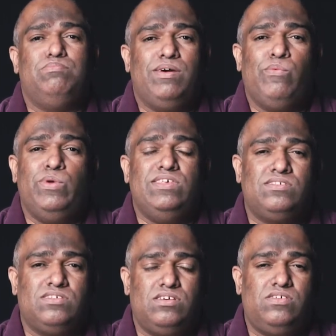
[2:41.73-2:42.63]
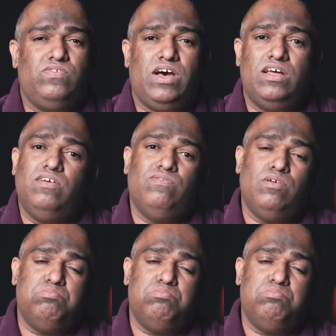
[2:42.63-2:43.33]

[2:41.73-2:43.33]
but we serve out of a